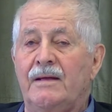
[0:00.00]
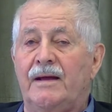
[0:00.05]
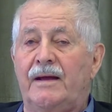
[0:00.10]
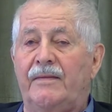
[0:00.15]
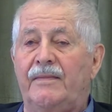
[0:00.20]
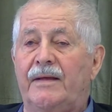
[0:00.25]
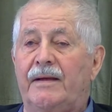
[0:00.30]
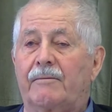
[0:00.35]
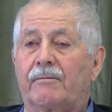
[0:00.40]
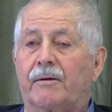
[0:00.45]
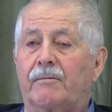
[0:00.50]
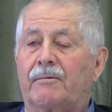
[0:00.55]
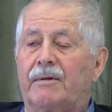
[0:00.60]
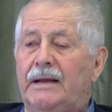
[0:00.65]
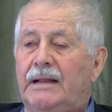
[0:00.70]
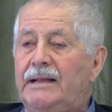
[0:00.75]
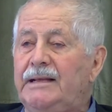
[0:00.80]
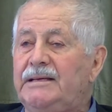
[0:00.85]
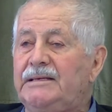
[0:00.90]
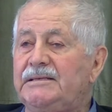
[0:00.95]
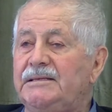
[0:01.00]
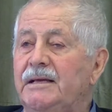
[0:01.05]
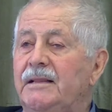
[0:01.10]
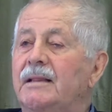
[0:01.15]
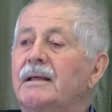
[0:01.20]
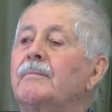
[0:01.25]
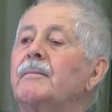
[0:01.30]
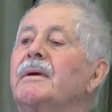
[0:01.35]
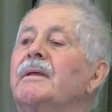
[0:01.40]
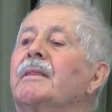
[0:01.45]
and they were
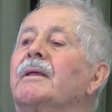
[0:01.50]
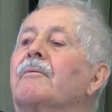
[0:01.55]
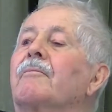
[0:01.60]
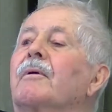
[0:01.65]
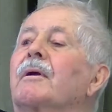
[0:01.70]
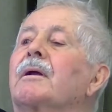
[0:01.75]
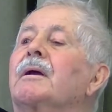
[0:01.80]
releasing them and they were